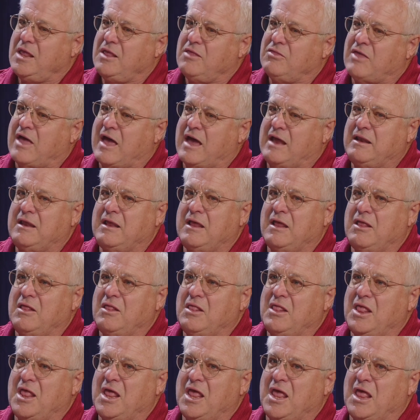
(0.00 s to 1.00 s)
that
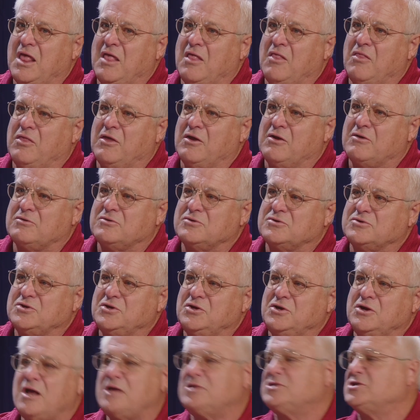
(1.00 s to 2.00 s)
you're
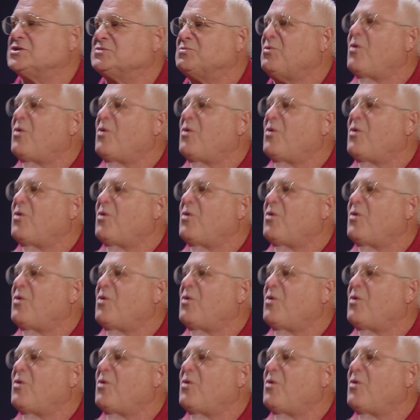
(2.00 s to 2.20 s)
not just